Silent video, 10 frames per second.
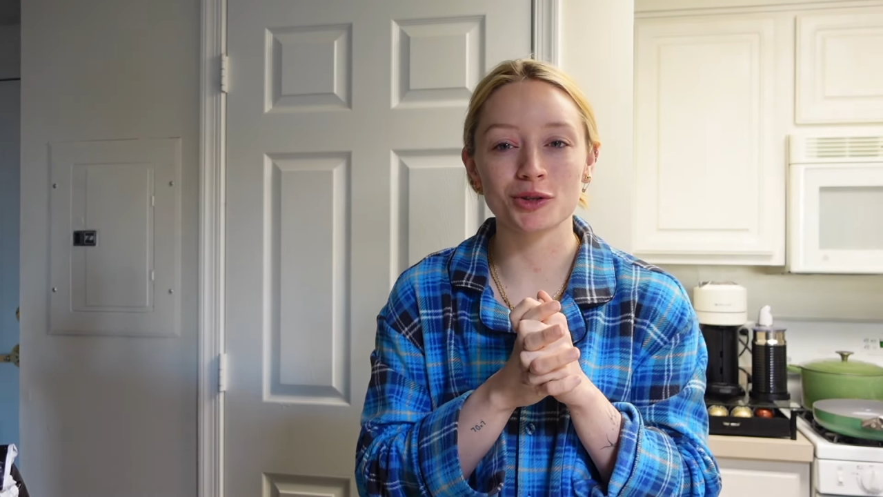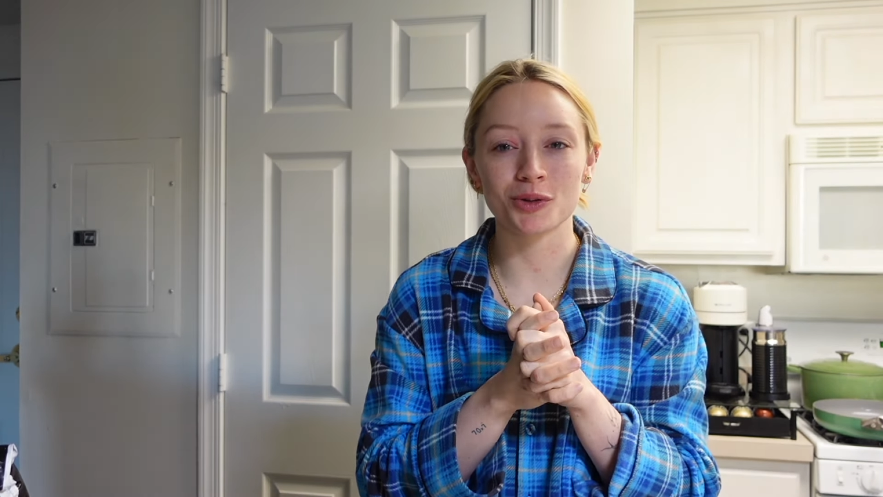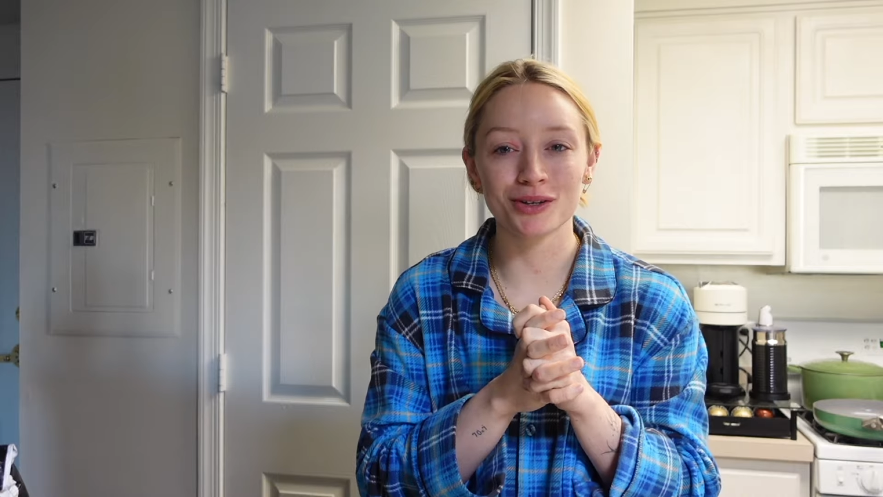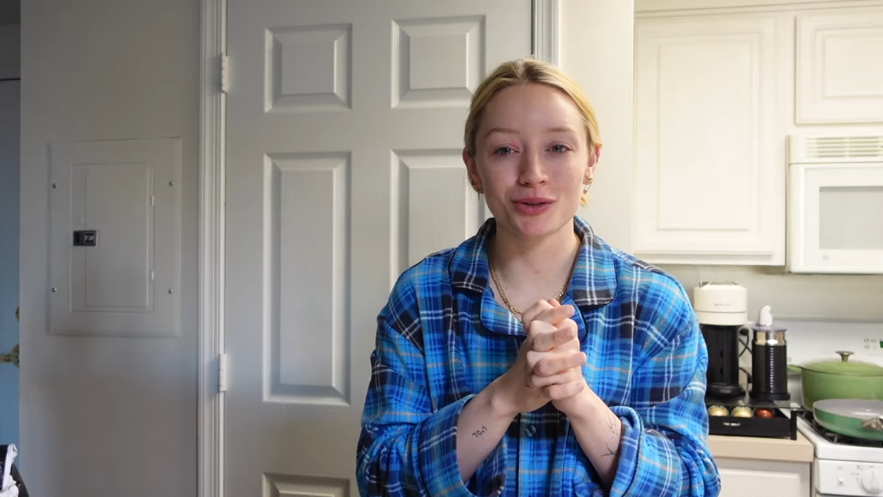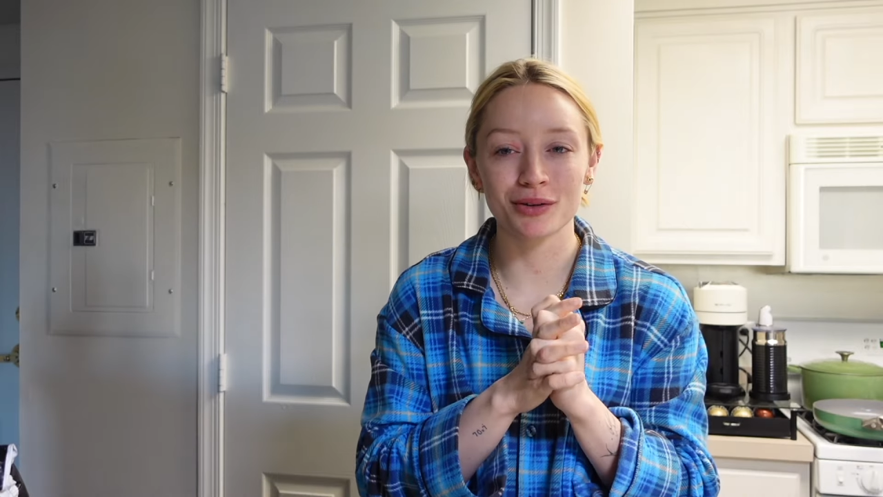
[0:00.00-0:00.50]

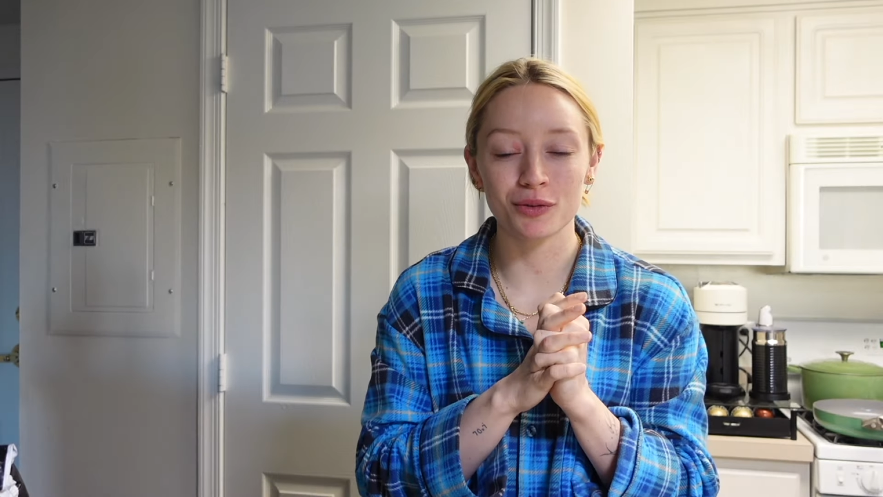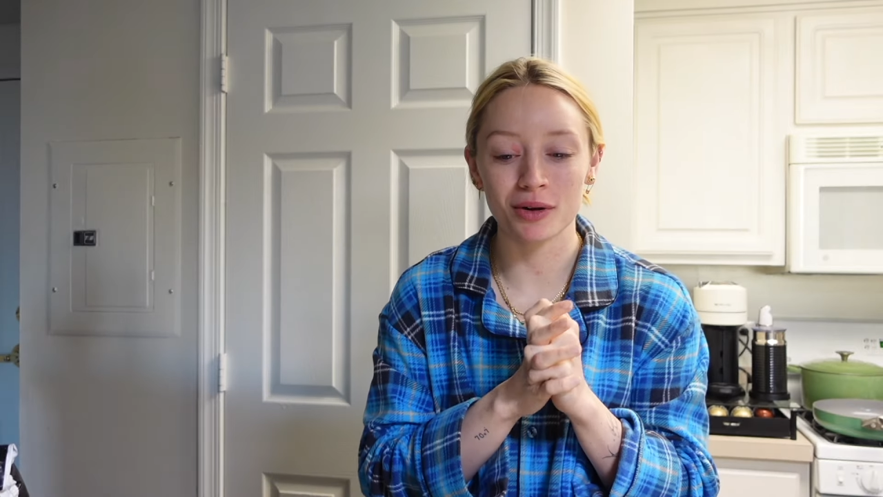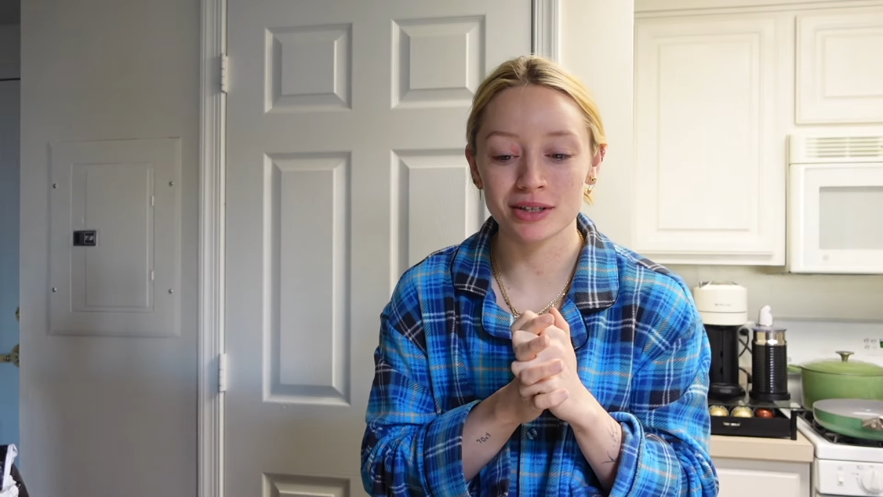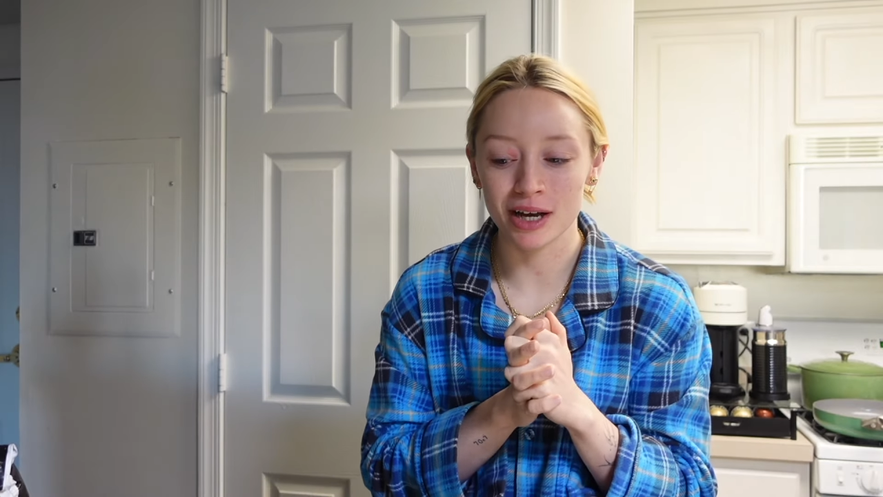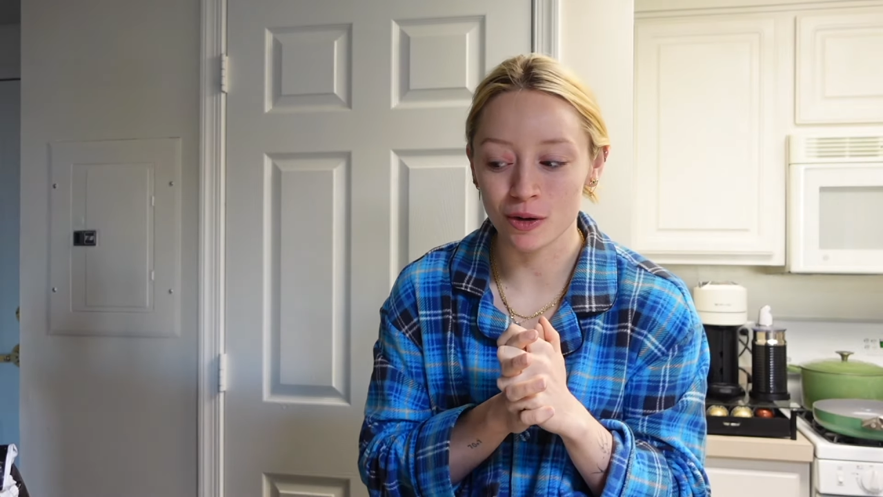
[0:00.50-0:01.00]

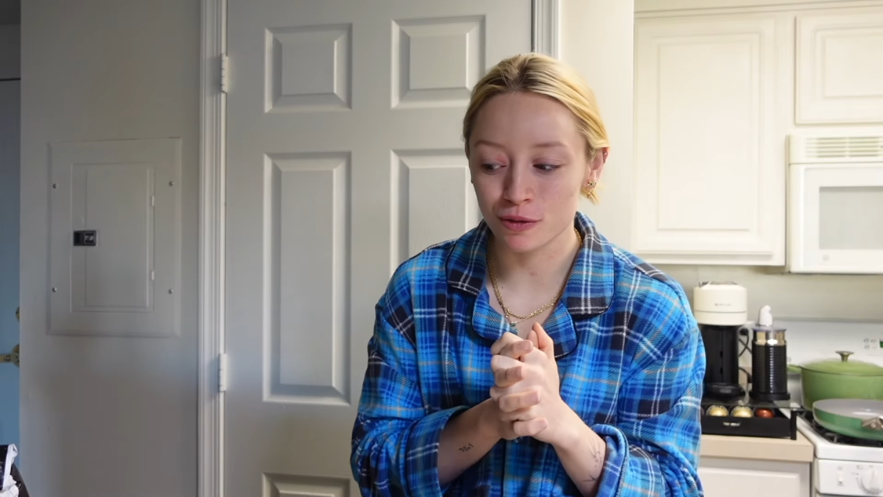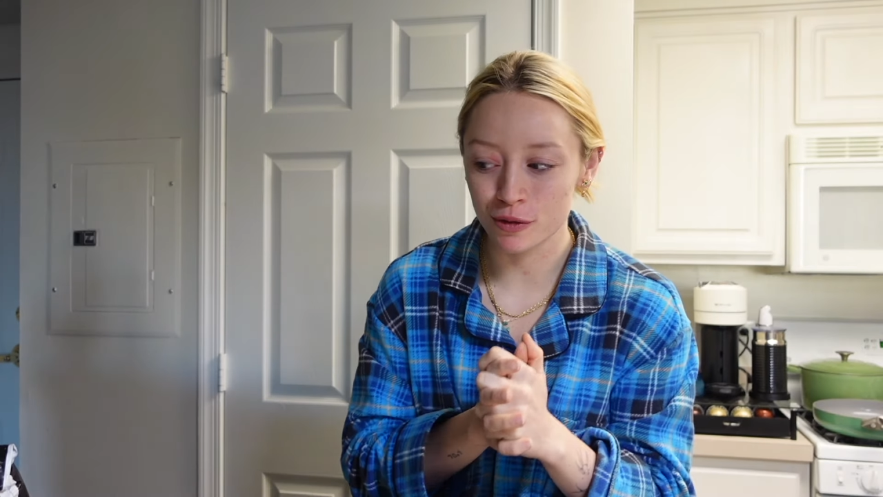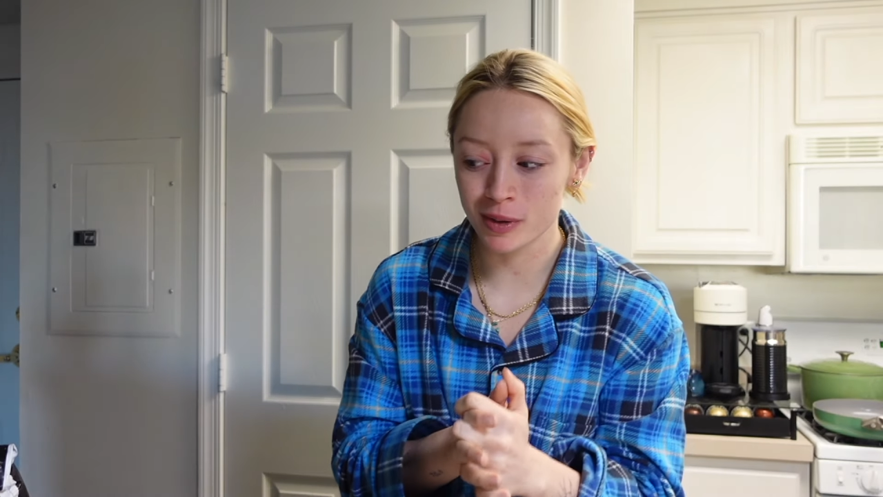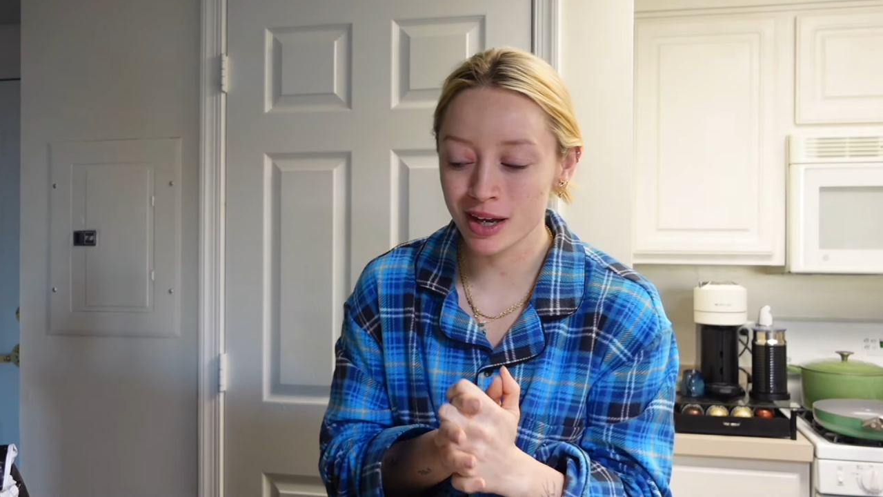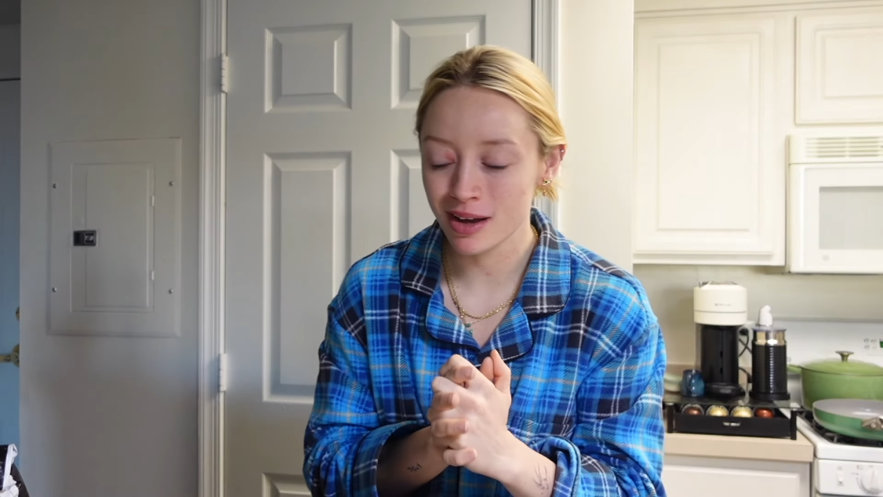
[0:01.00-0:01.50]
2024 has held for
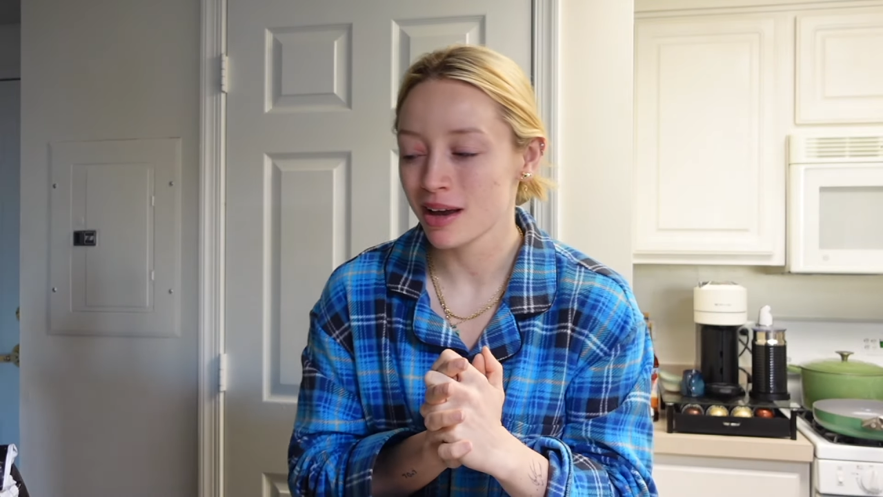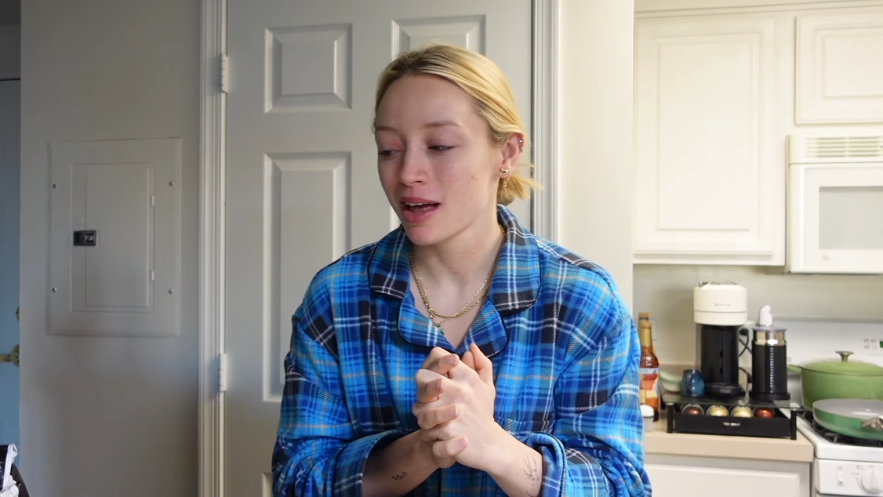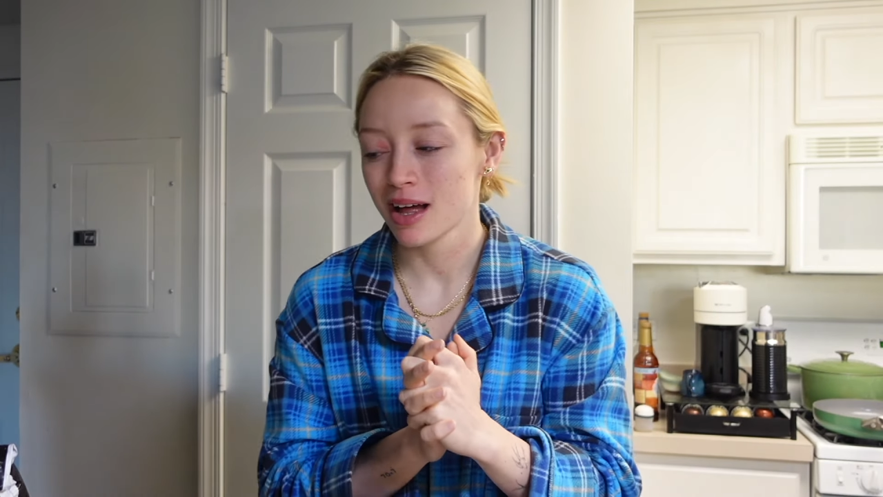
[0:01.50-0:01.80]
me,